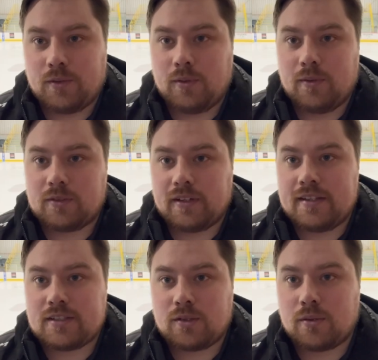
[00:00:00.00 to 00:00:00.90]

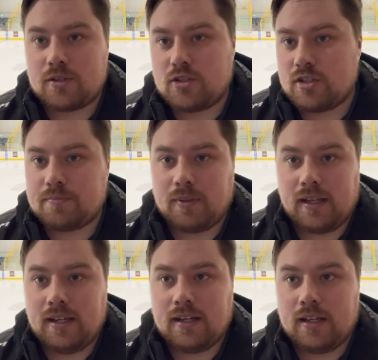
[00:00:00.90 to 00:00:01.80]
Wolverines, of course, just
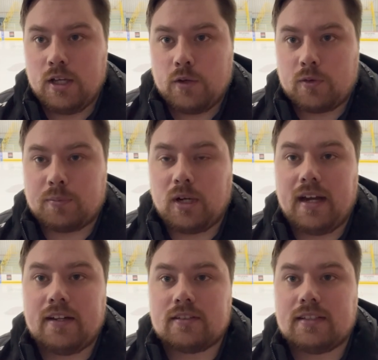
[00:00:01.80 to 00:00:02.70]
playing for
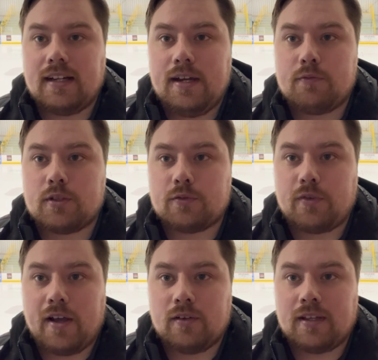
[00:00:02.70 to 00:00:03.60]
pride here tonight for their
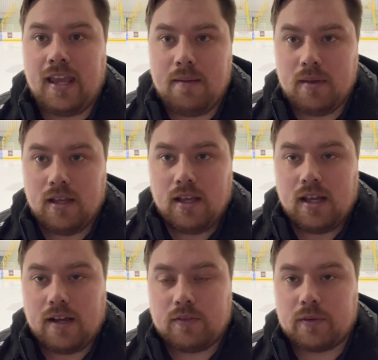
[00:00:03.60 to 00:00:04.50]
final game
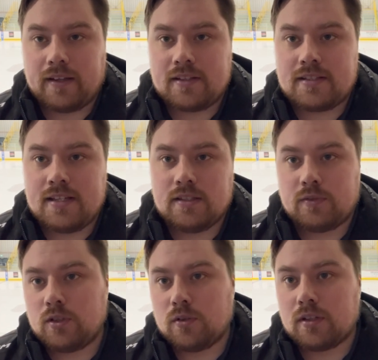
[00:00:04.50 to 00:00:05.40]
of the regular season. The
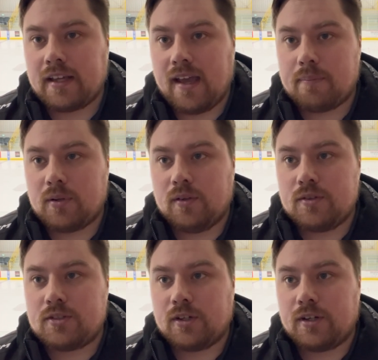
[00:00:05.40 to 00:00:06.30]
Virden Oil
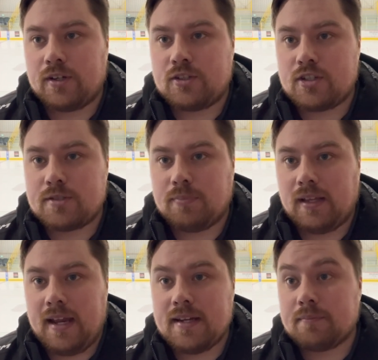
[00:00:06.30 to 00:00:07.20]
Capitals are just
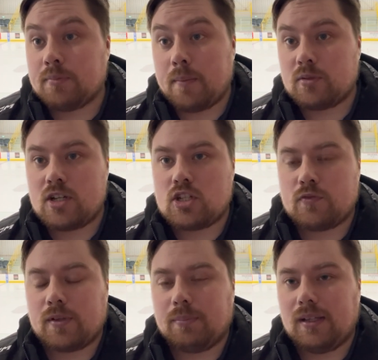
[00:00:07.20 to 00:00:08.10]
playing in preparation
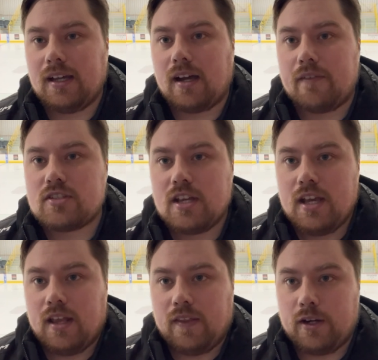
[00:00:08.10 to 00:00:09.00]
for the playoffs.
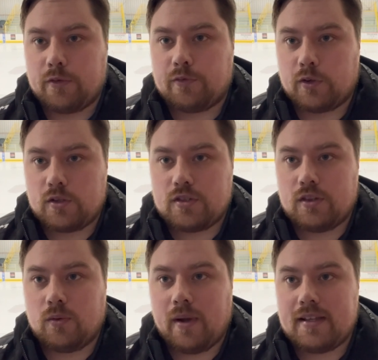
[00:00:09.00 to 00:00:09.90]
They are first in
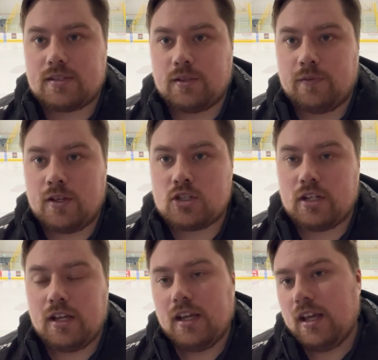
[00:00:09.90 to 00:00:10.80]
the West
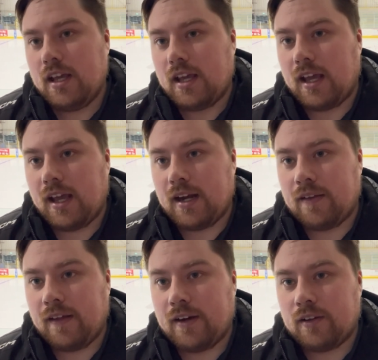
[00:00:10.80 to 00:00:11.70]
Division, and
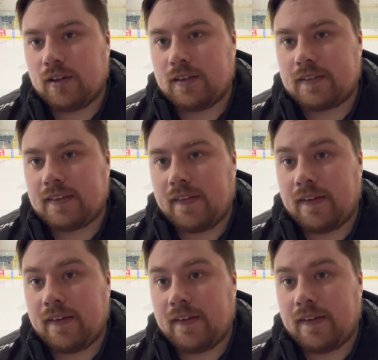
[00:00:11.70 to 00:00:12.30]
they are looking like that.